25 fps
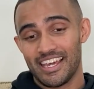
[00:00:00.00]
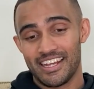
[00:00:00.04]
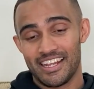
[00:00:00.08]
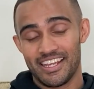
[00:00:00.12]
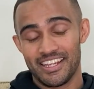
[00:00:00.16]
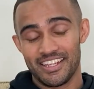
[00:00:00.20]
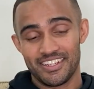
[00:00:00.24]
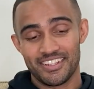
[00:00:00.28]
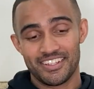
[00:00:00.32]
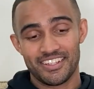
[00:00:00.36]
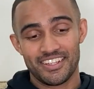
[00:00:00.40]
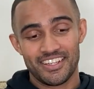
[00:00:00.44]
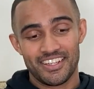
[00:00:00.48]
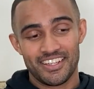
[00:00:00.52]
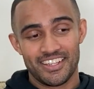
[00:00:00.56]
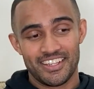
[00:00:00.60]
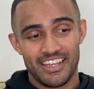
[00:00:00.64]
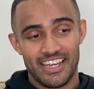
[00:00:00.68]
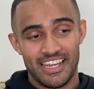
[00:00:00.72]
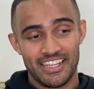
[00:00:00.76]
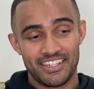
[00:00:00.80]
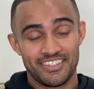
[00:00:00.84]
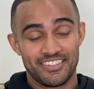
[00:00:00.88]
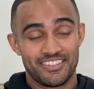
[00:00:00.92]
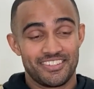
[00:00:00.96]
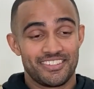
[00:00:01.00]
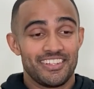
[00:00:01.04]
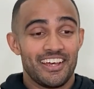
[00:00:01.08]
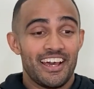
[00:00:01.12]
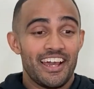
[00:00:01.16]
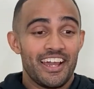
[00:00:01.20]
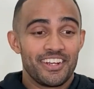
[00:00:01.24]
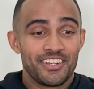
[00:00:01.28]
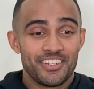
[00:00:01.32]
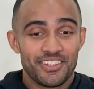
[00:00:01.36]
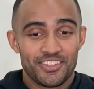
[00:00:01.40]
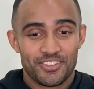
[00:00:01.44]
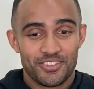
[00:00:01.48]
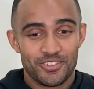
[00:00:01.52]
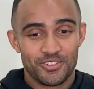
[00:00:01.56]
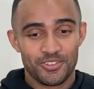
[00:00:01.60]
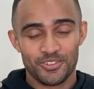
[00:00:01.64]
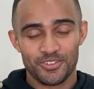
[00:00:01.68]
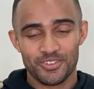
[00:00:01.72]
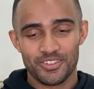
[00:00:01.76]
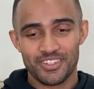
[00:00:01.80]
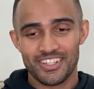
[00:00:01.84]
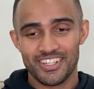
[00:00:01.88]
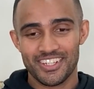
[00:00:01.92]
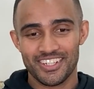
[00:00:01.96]
and I decided
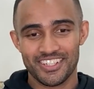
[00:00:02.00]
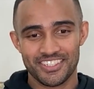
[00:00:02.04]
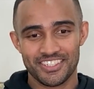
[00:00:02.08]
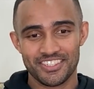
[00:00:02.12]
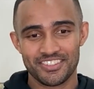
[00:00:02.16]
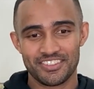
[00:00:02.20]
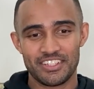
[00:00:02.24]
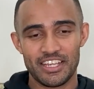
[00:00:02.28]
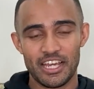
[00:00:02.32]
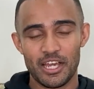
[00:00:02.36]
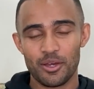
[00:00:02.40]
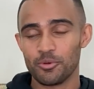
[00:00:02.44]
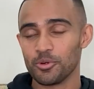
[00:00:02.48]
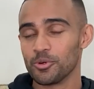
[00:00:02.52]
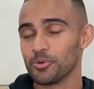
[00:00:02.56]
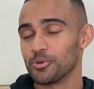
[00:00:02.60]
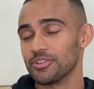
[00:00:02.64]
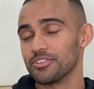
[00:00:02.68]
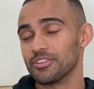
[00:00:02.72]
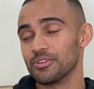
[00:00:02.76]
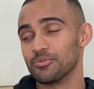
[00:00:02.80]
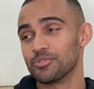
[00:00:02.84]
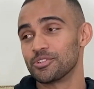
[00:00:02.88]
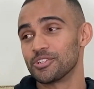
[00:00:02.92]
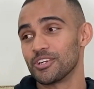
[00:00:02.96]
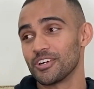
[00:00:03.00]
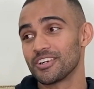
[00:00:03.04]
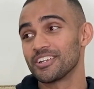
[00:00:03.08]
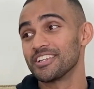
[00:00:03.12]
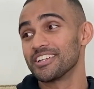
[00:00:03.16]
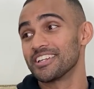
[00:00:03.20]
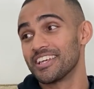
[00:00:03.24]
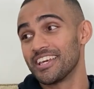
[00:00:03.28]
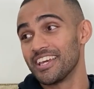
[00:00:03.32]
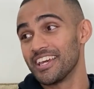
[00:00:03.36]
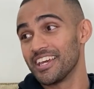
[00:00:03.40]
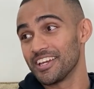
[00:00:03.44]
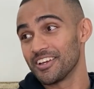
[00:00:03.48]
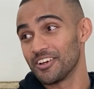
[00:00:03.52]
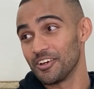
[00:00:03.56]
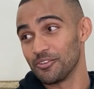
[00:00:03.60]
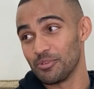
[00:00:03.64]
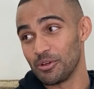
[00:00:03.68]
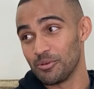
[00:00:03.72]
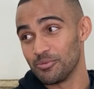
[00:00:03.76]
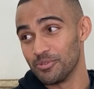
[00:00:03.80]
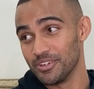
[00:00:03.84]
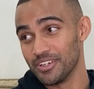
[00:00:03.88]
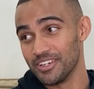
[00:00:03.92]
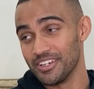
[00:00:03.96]
to just dabble with some chocolate cake on
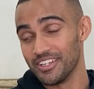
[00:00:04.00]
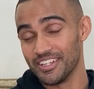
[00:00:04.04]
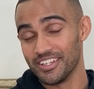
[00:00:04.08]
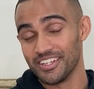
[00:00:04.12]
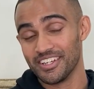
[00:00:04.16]
my birthday.